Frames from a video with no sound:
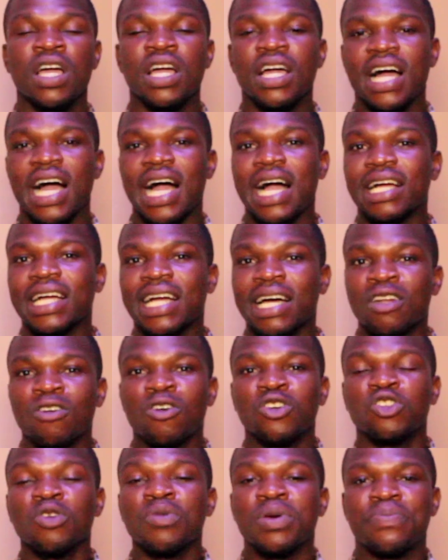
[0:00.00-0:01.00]
I can
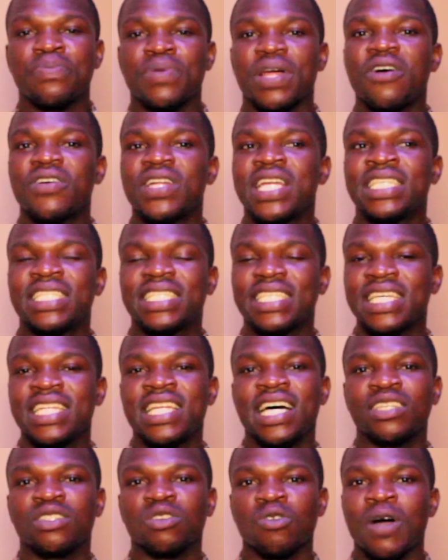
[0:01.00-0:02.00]
also be proud and say
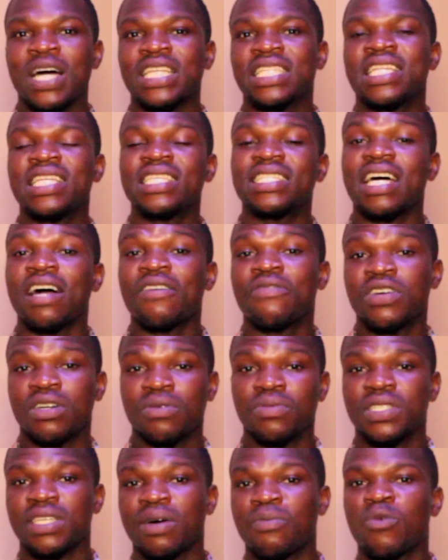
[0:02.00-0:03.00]
that, or at least I've
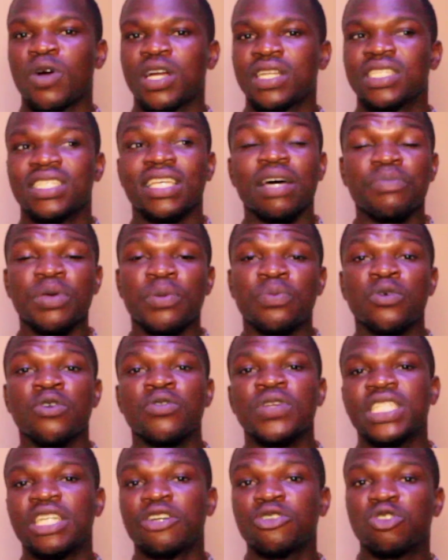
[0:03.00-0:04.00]
helped someone. Some people
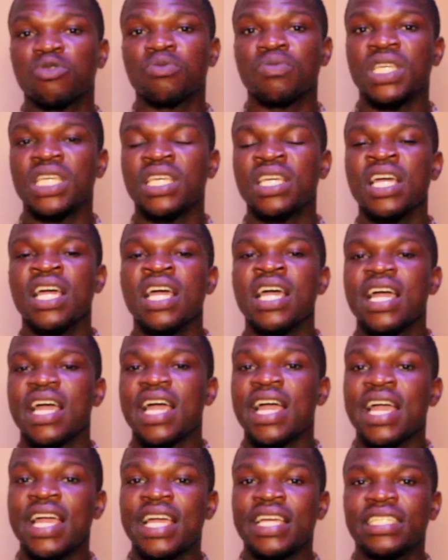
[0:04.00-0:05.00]
reach out to me
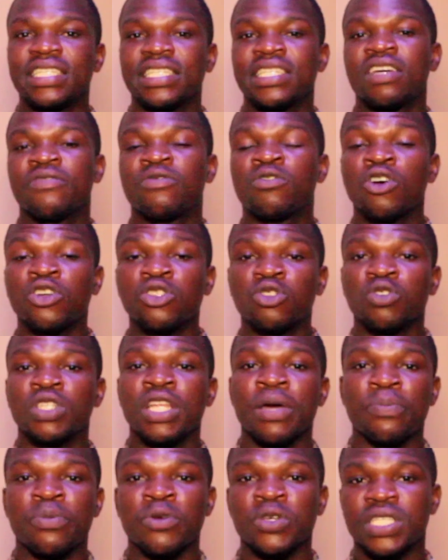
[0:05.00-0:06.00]
and they've gone through
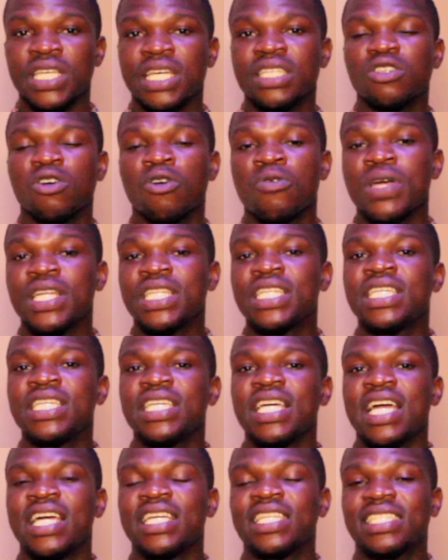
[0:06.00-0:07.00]
the process
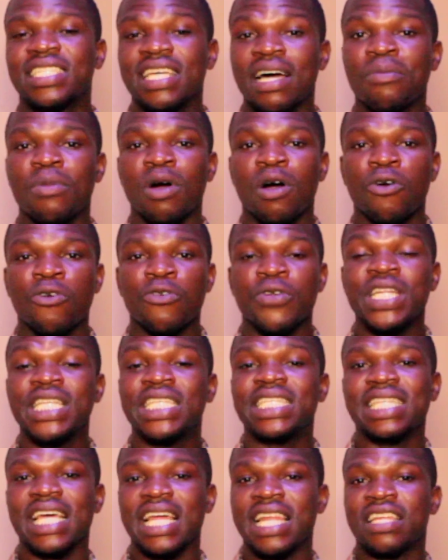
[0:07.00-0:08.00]
already, and some are already
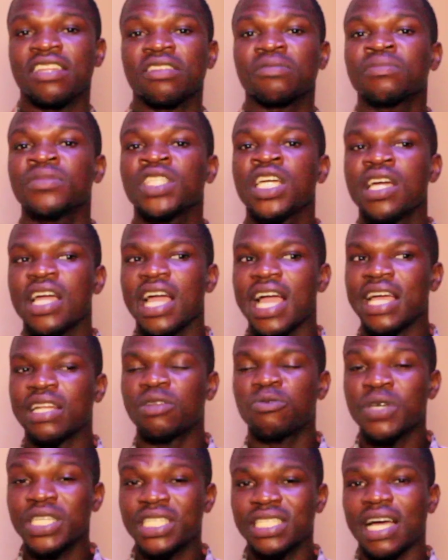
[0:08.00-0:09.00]
selling, and
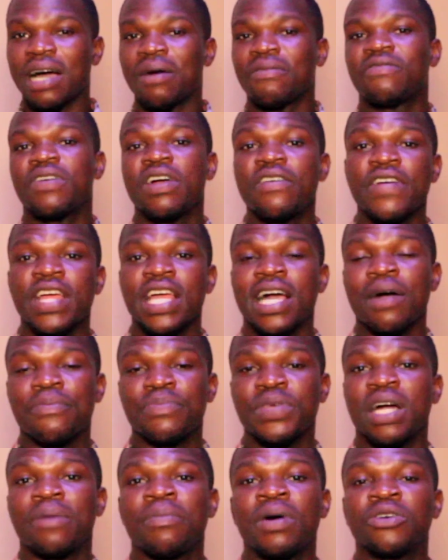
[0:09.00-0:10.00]
which I'm very, very
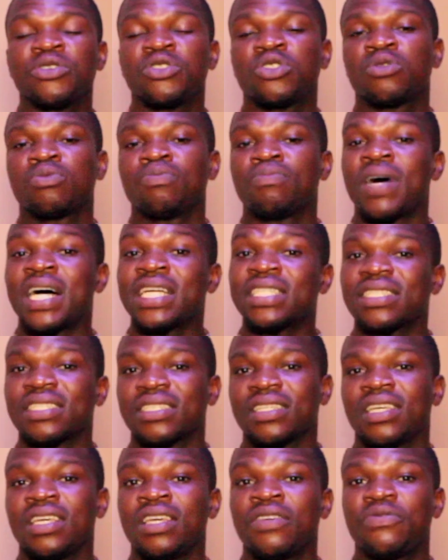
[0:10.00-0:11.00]
happy about. But
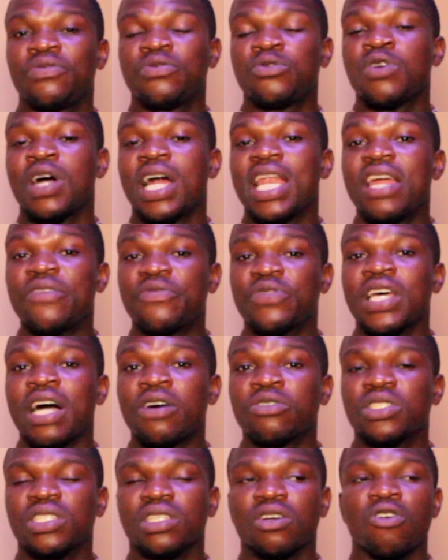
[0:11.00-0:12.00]
if you are left
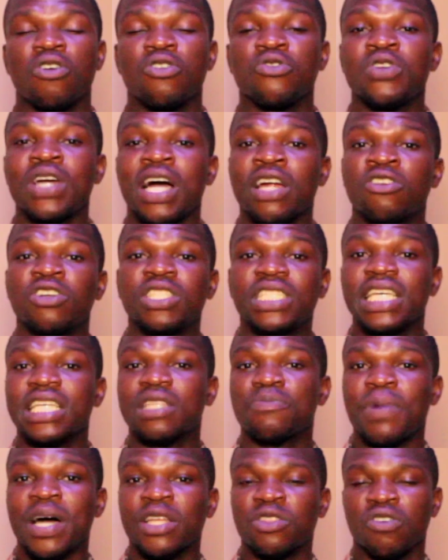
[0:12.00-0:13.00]
out or you are not
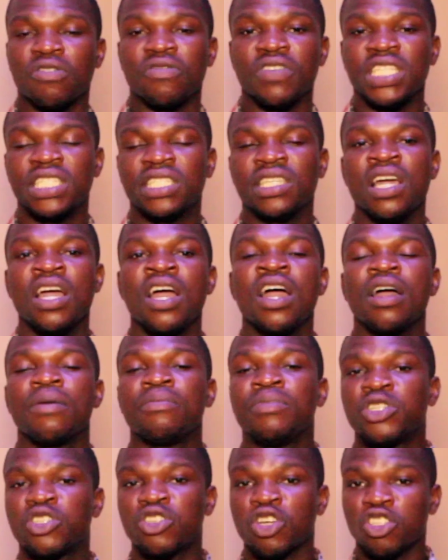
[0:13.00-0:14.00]
yet part of it,
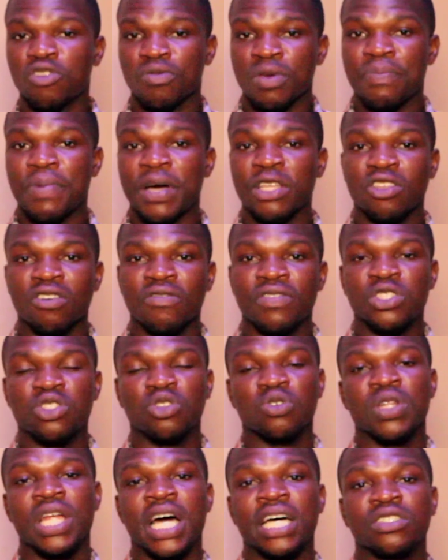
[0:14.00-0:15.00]
be sure to be part of it
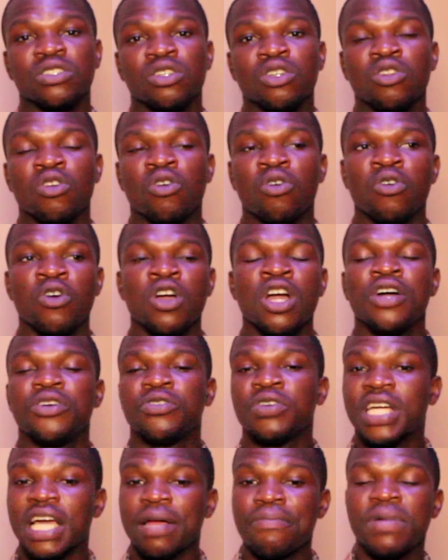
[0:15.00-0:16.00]
so that
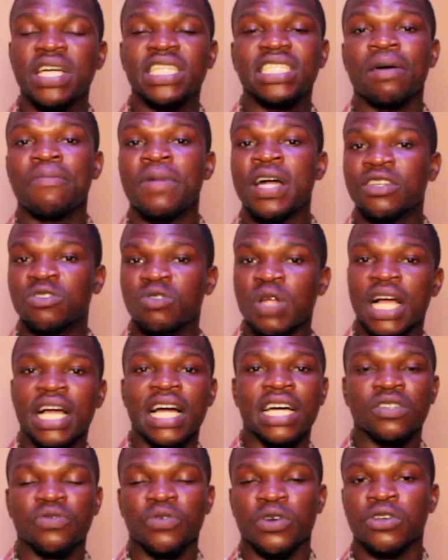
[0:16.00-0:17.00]
you can make some extra
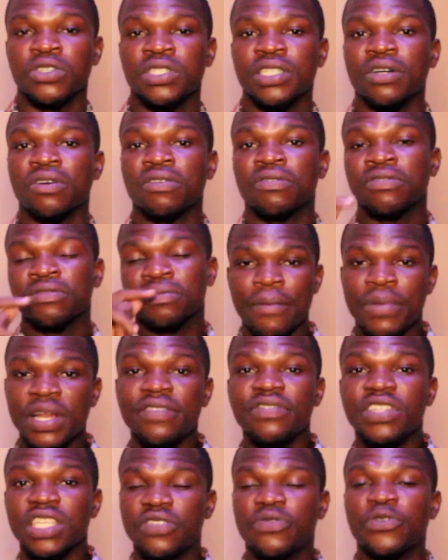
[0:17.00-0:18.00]
cash for yourself. I
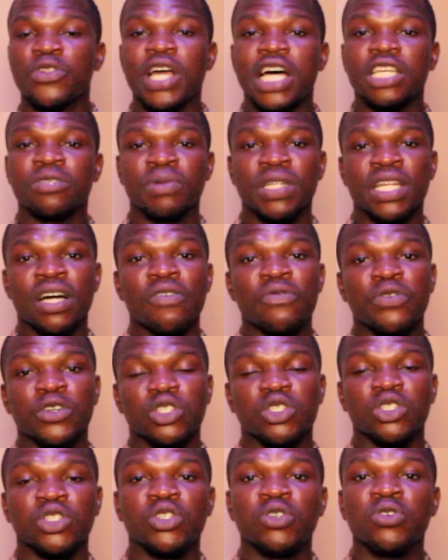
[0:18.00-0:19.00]
believe this video has been helpful
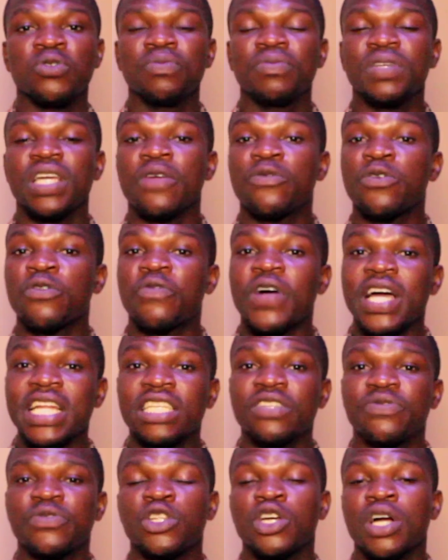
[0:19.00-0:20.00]
to you. If you find
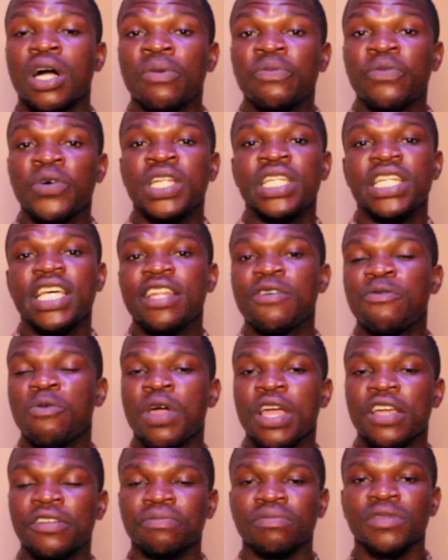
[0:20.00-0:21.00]
this video helpful in any
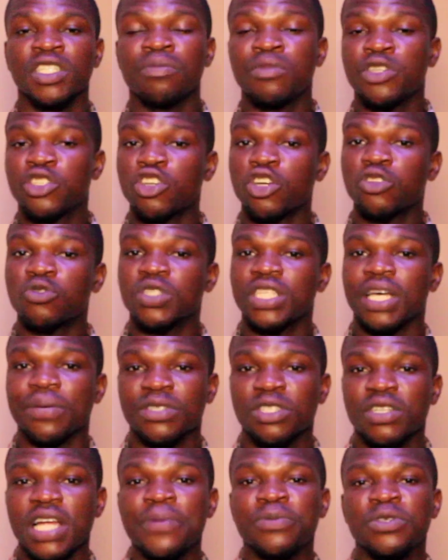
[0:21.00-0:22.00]
way, be sure to
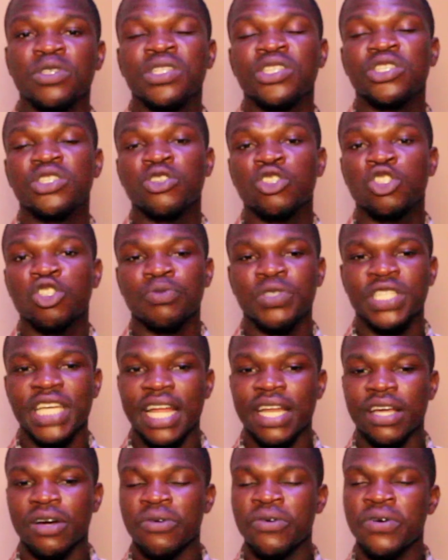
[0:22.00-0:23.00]
subscribe to this YouTube
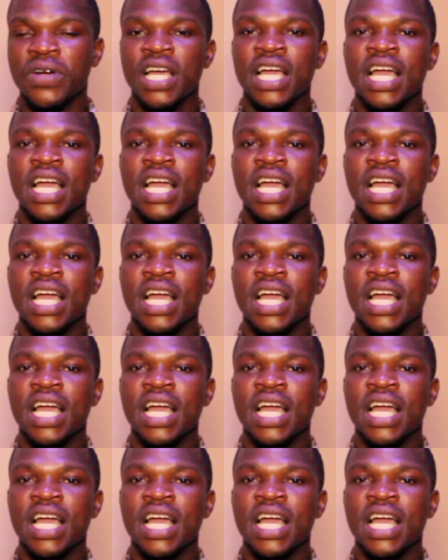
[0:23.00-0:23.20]
channel,